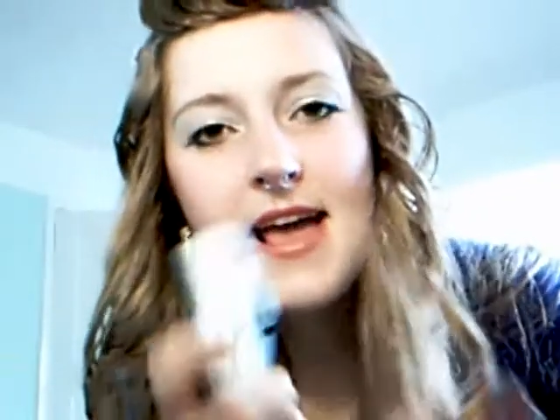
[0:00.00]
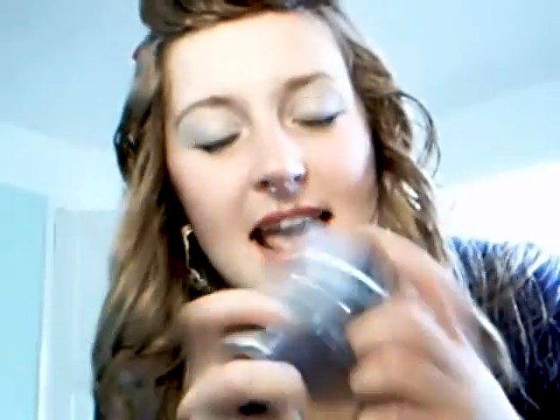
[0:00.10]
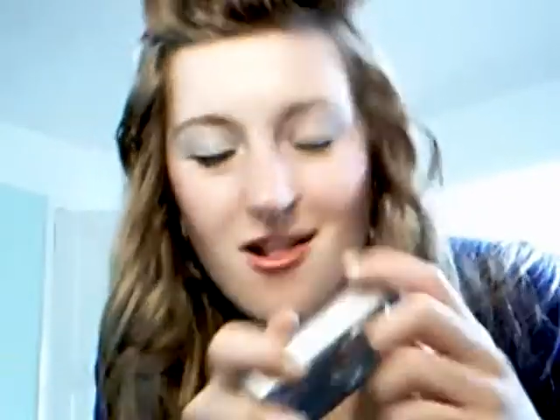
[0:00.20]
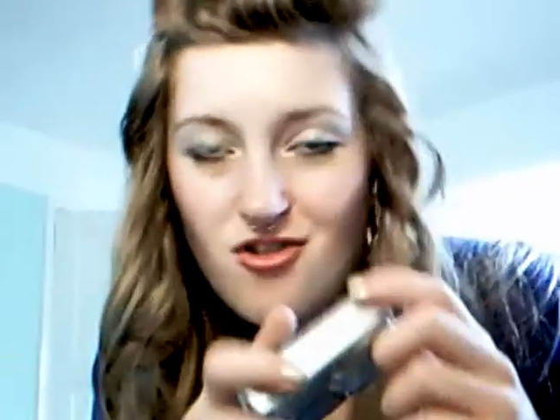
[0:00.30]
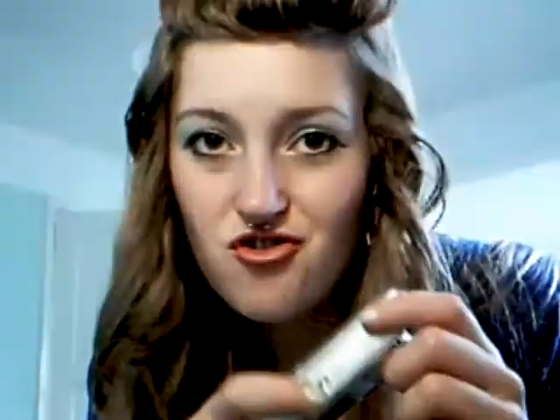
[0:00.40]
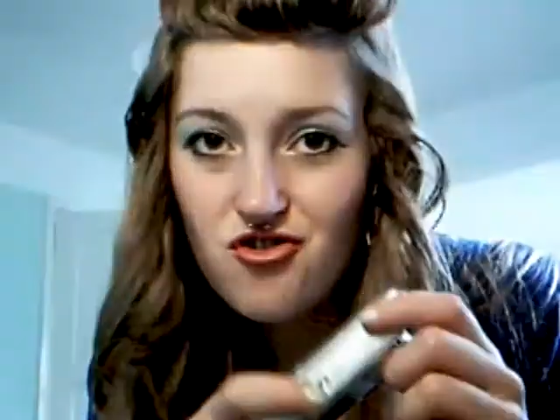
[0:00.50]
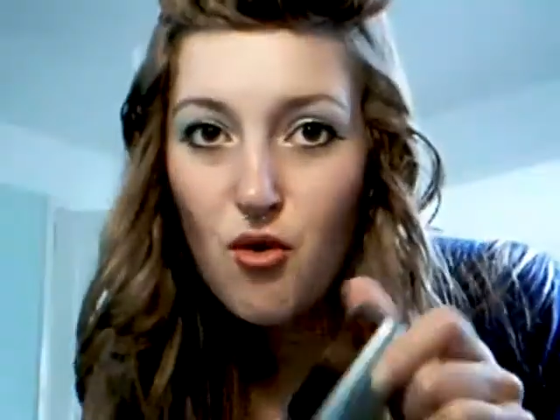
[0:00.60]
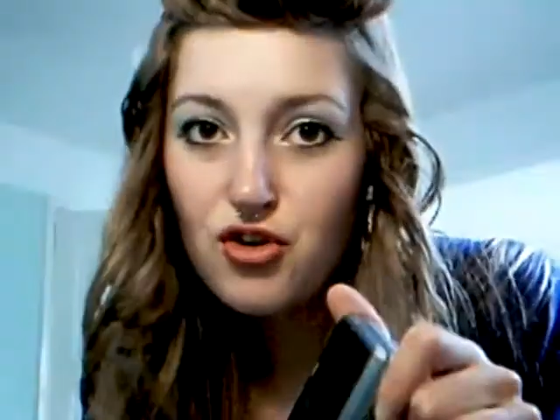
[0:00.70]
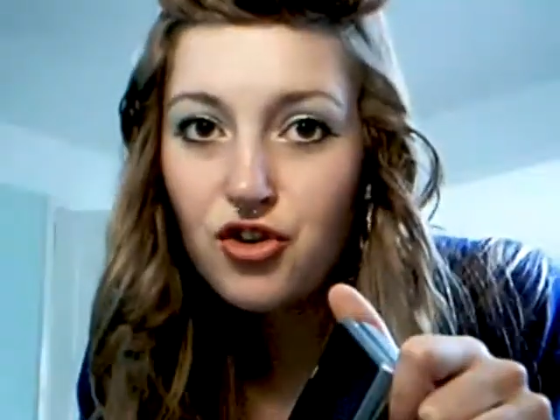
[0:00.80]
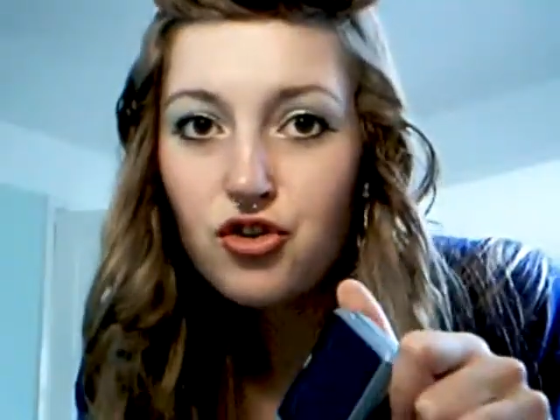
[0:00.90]
It's not
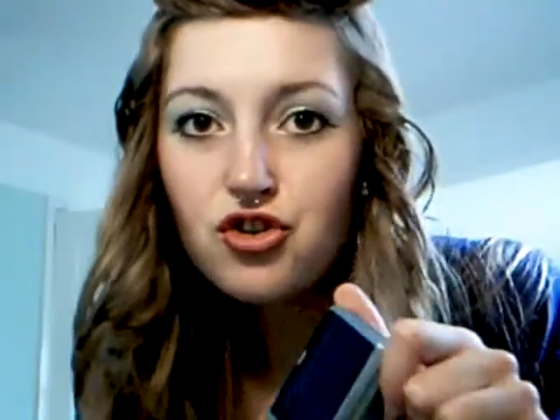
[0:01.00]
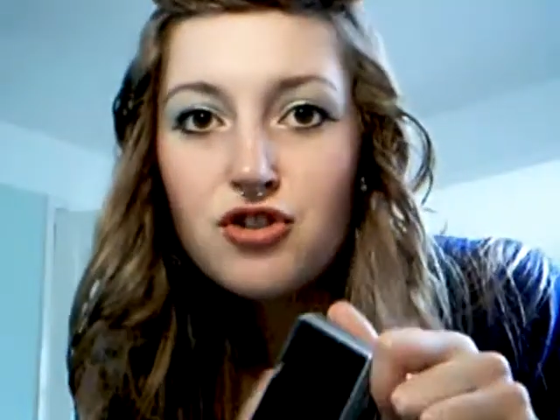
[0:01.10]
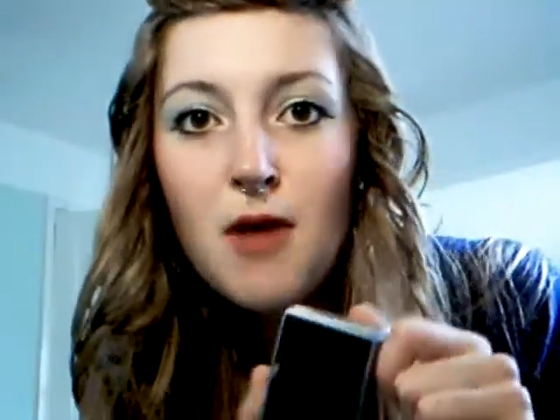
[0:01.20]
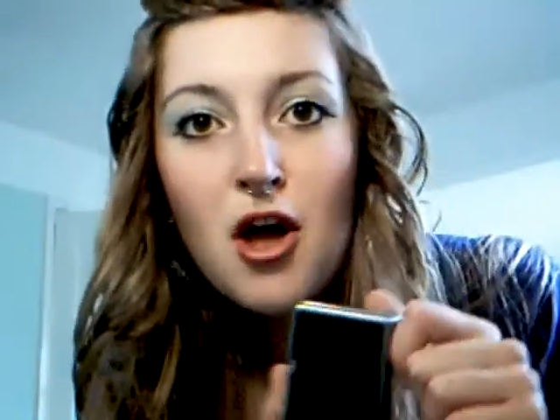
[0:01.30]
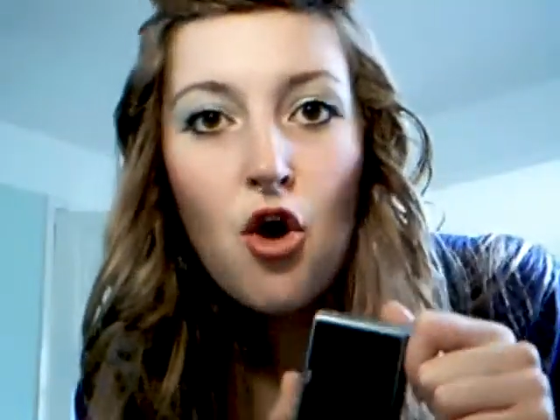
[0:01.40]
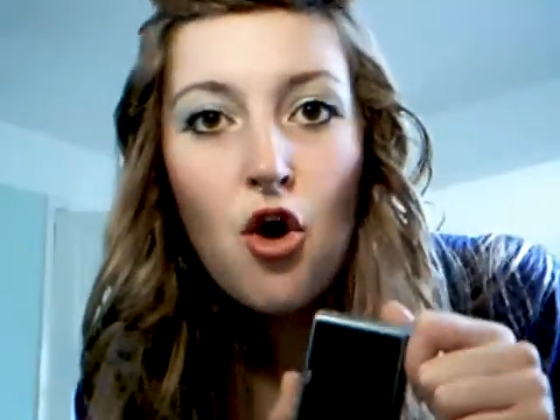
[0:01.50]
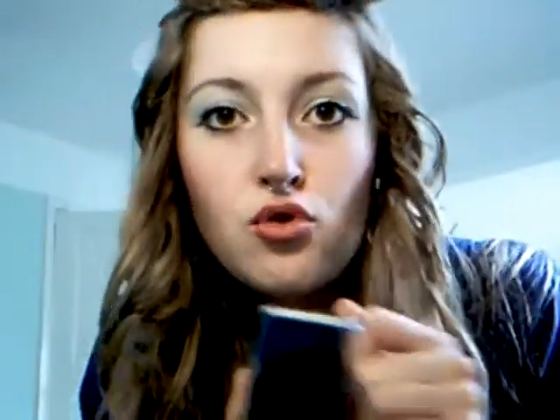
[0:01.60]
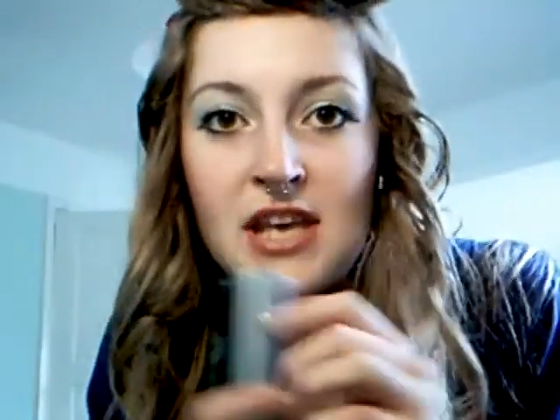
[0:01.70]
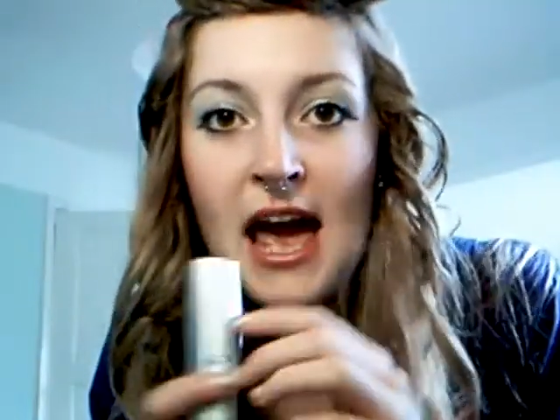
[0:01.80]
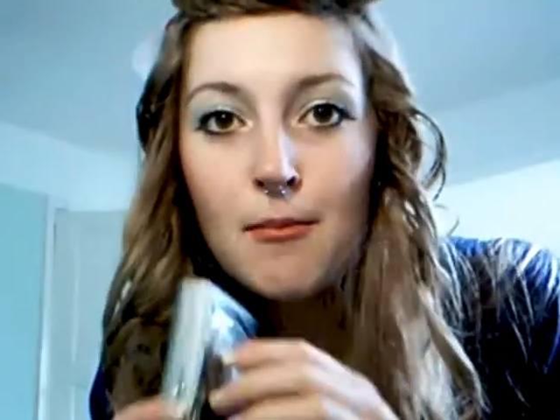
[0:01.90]
as good as my
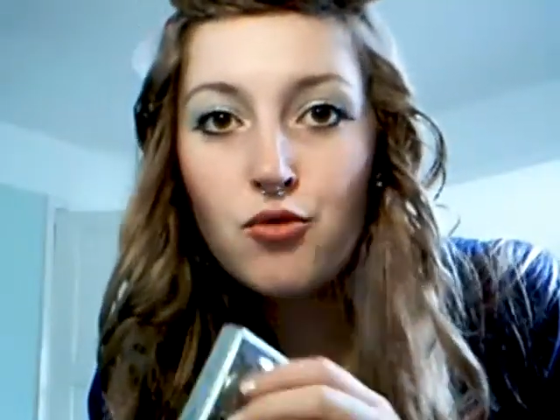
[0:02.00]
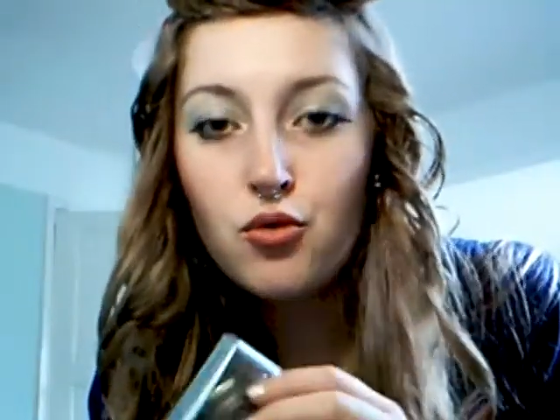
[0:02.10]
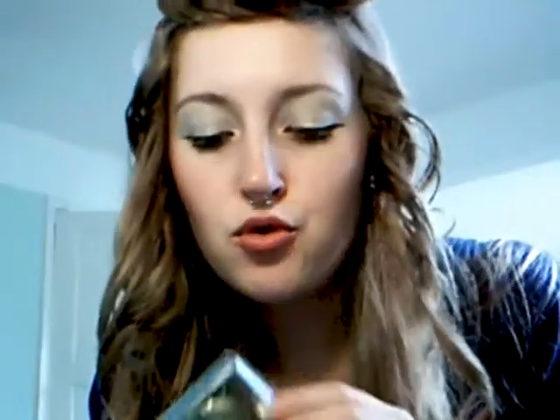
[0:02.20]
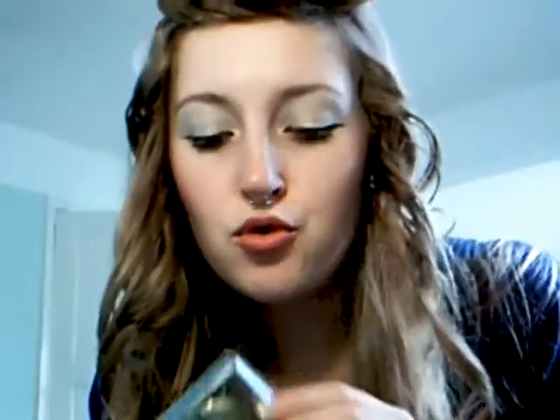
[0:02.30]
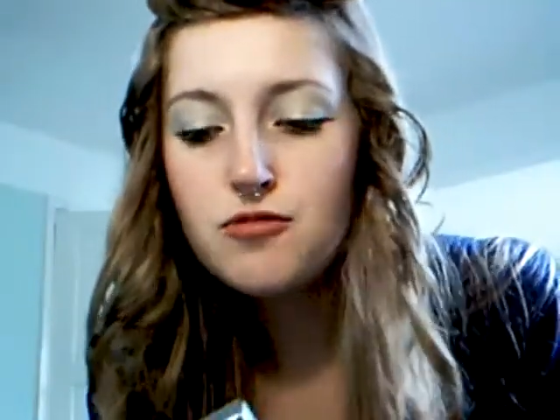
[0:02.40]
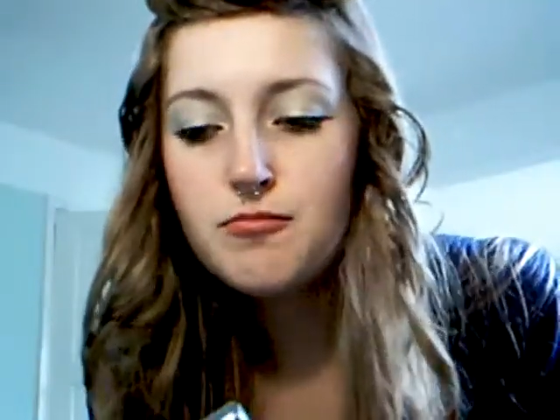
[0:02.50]
old camera was,